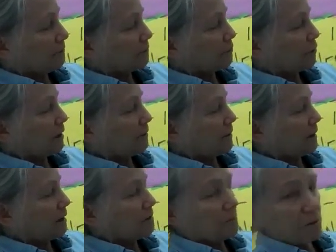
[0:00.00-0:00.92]
Try to
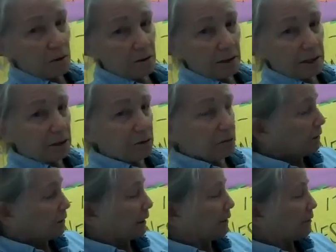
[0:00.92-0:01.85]
make them all equal
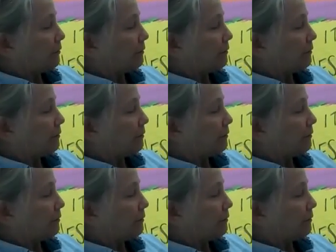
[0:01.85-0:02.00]
length.